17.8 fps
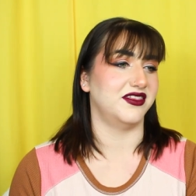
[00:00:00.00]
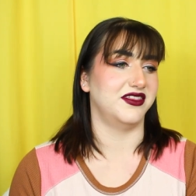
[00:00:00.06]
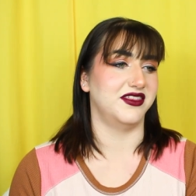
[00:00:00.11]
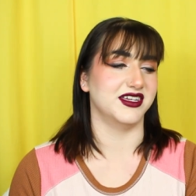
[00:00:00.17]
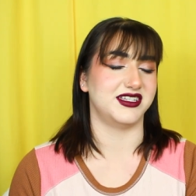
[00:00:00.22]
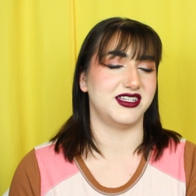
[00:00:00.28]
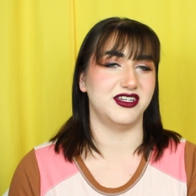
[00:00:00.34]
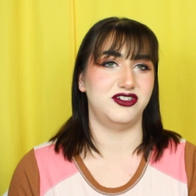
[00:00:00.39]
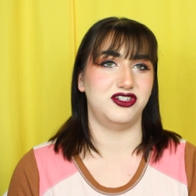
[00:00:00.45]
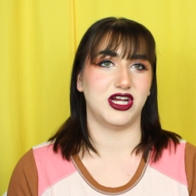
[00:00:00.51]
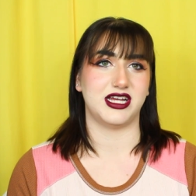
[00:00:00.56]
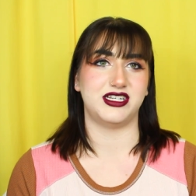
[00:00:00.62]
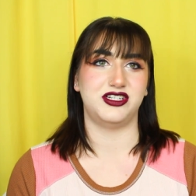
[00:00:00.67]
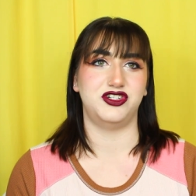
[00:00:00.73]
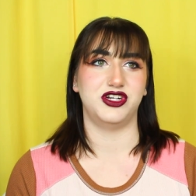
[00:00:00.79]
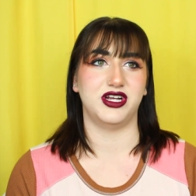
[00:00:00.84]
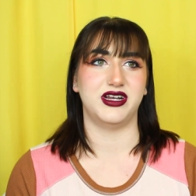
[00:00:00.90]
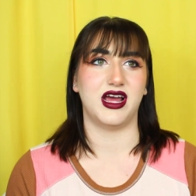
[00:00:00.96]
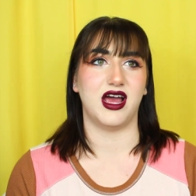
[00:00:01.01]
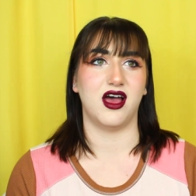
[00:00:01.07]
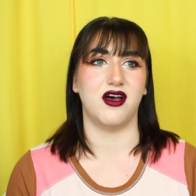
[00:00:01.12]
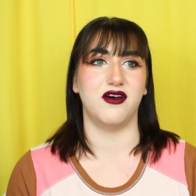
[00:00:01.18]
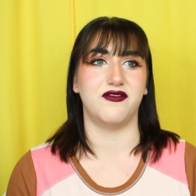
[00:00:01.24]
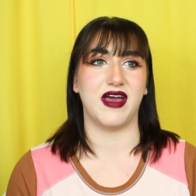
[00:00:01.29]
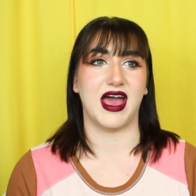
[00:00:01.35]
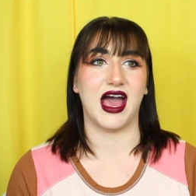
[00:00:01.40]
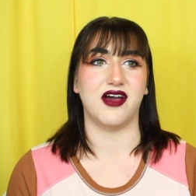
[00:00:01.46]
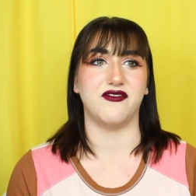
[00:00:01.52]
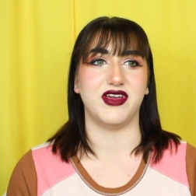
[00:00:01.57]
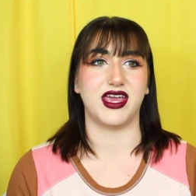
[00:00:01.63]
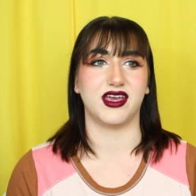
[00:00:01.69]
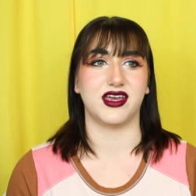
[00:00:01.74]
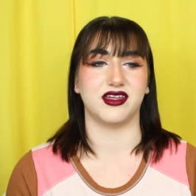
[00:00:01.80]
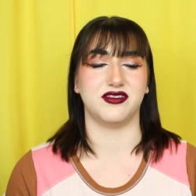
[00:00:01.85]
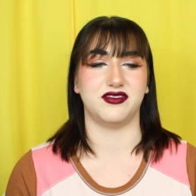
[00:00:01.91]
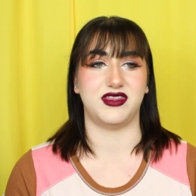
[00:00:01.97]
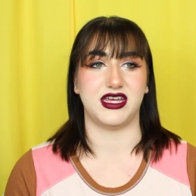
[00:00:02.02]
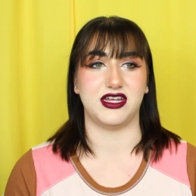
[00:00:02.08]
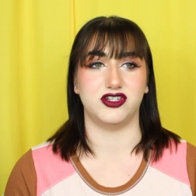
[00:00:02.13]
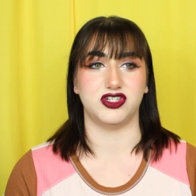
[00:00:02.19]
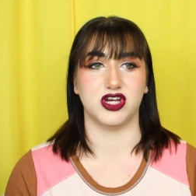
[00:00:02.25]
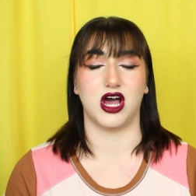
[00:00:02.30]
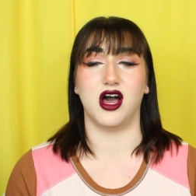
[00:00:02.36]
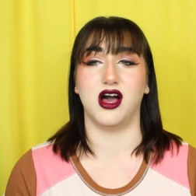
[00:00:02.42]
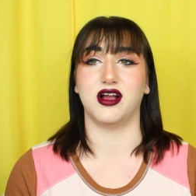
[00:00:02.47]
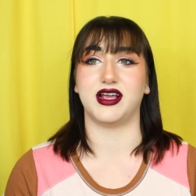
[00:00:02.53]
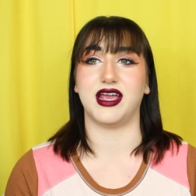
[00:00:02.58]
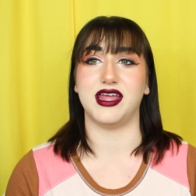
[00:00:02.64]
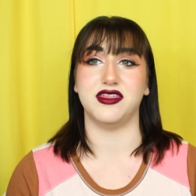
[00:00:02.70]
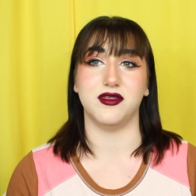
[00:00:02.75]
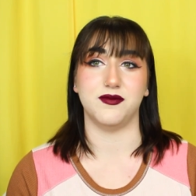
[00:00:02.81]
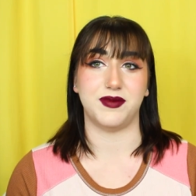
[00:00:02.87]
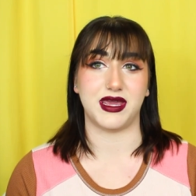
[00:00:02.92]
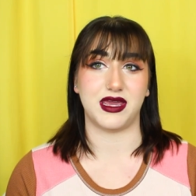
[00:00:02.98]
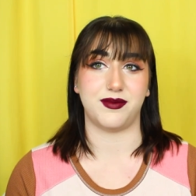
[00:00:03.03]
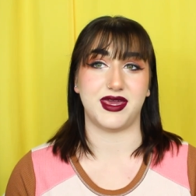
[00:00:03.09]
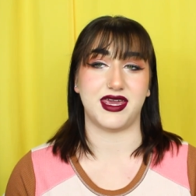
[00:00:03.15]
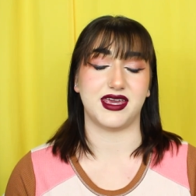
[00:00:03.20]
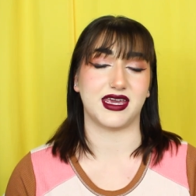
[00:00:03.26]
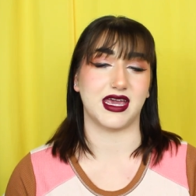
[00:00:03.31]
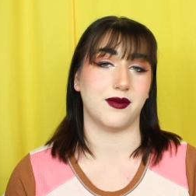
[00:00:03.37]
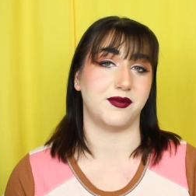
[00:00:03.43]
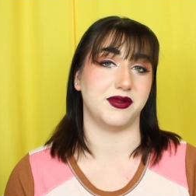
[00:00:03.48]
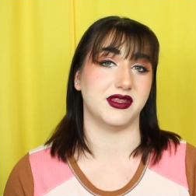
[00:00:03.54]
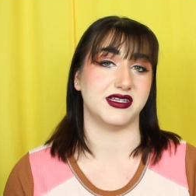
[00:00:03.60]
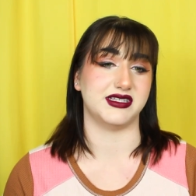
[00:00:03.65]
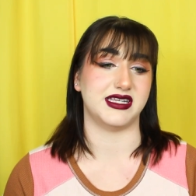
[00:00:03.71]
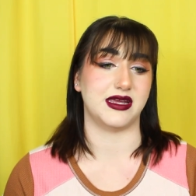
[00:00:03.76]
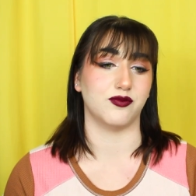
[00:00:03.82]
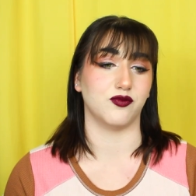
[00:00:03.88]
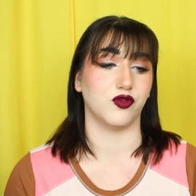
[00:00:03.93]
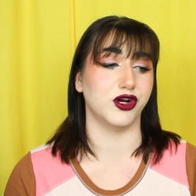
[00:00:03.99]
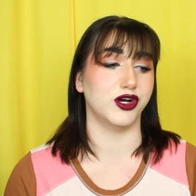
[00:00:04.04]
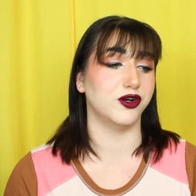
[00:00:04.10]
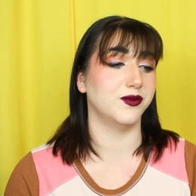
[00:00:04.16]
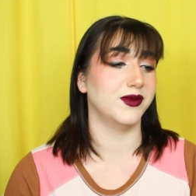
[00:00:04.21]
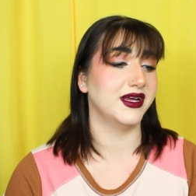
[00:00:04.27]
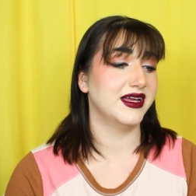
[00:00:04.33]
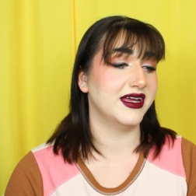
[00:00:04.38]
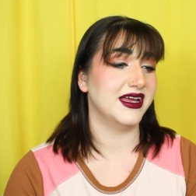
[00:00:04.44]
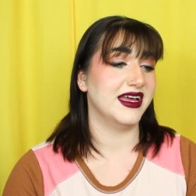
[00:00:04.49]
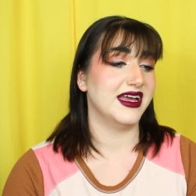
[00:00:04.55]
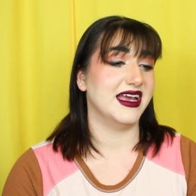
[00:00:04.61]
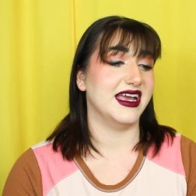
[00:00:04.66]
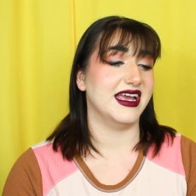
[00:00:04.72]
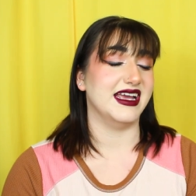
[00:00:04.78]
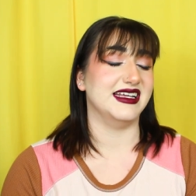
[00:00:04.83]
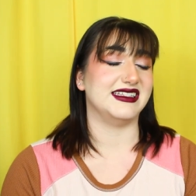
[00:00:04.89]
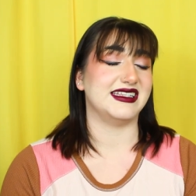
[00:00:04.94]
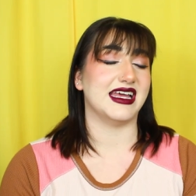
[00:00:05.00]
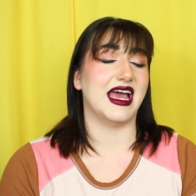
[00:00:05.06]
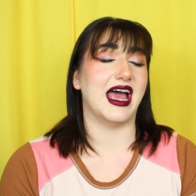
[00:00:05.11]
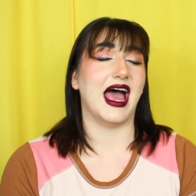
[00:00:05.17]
the suggestion of having the dog and the baby kept in the same room is